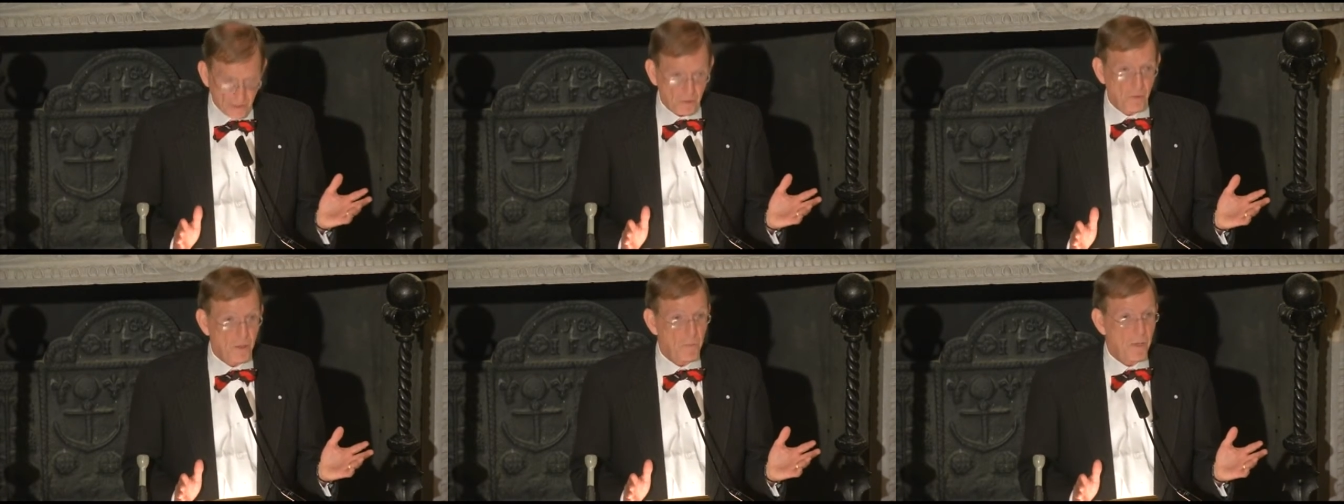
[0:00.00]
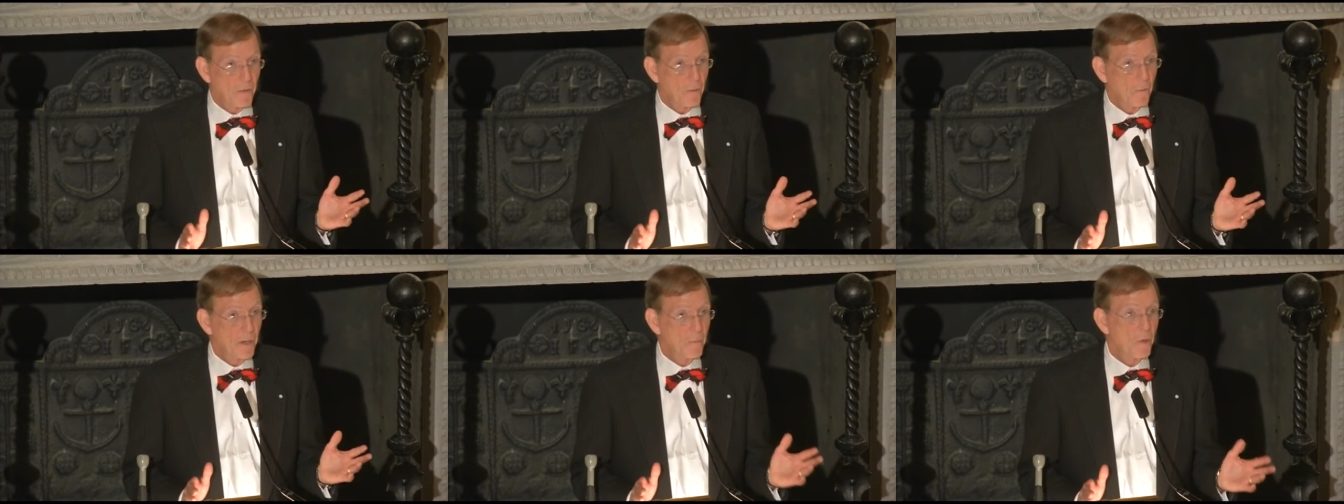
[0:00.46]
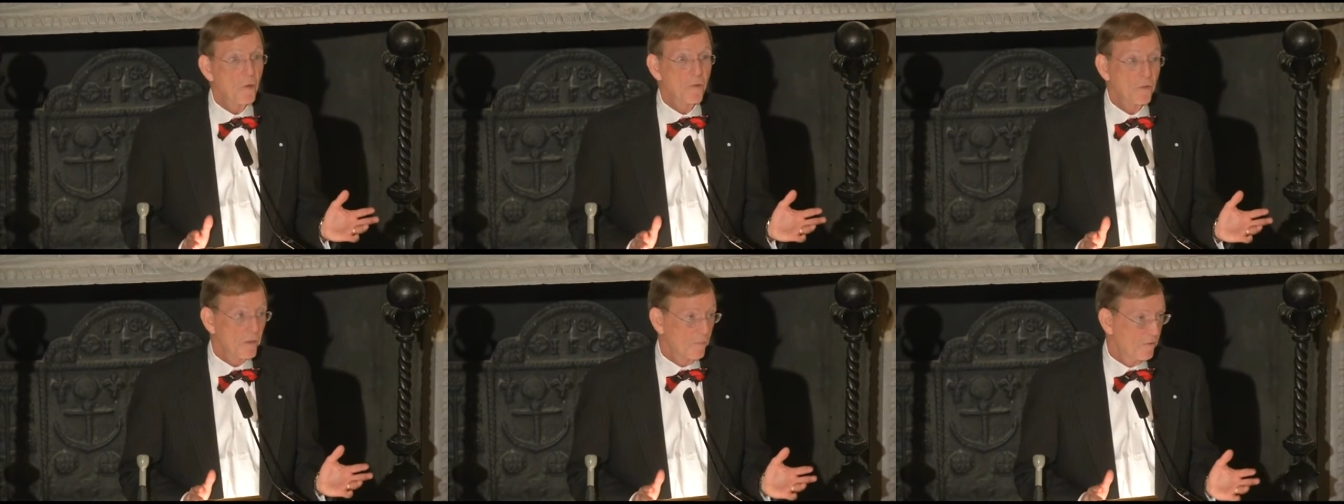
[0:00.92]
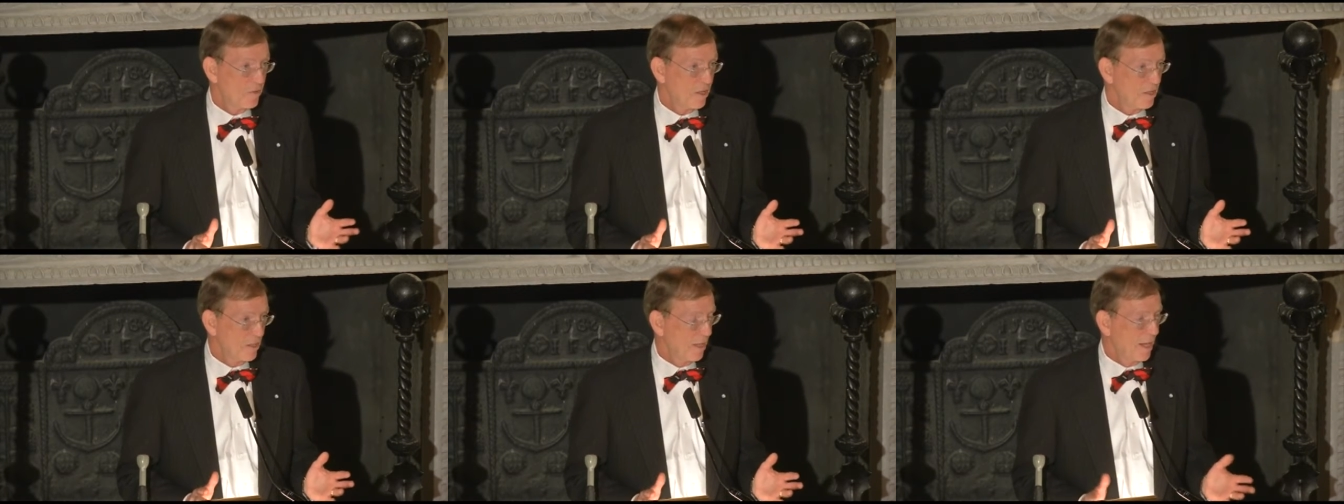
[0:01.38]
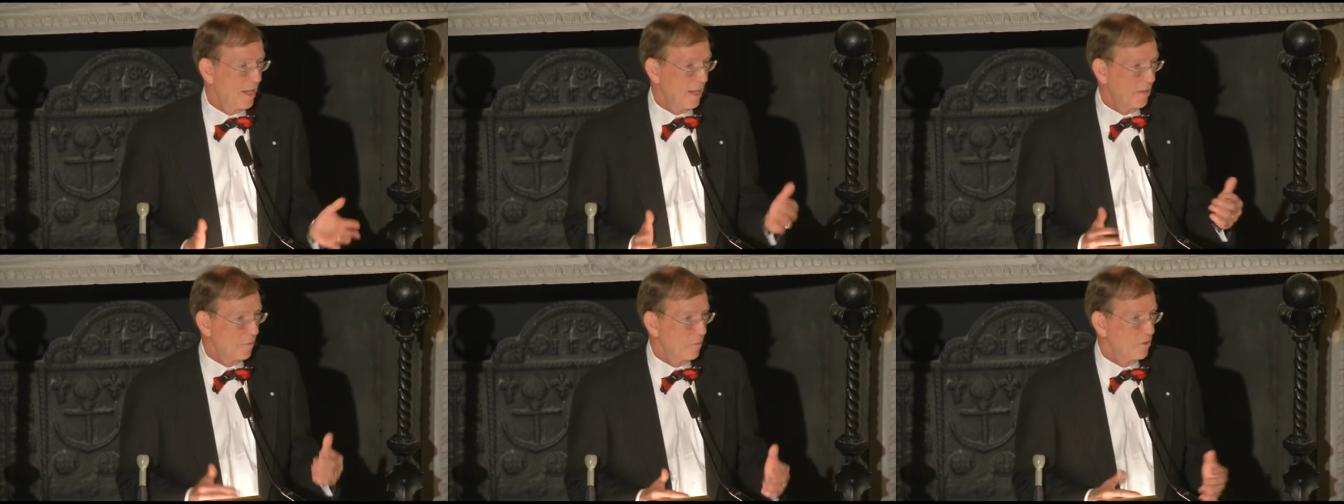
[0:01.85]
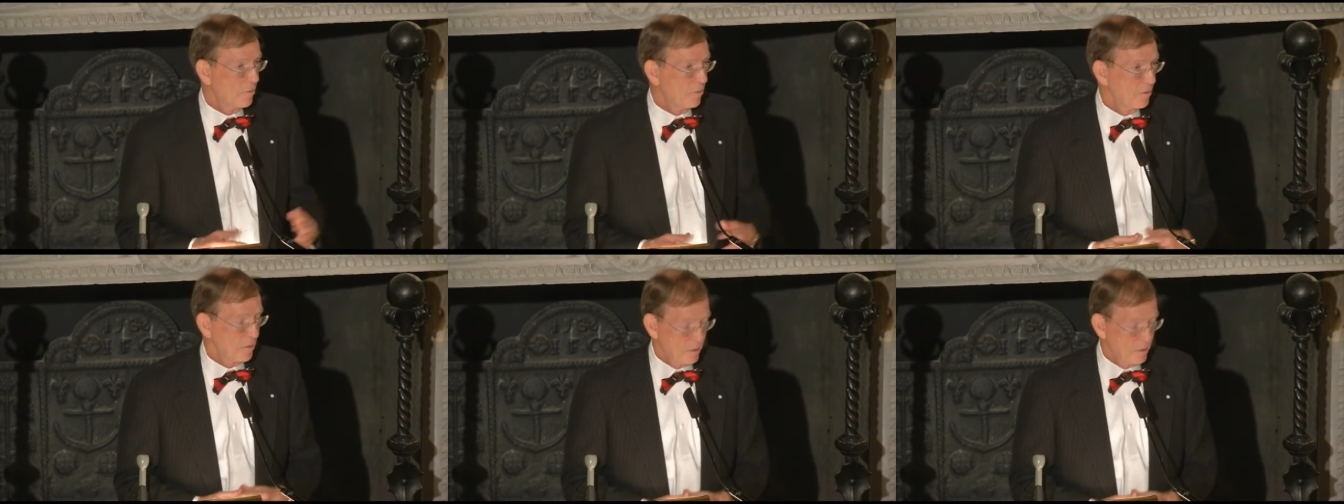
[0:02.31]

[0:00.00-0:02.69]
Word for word: included, by the way, most of the Virginia line, which was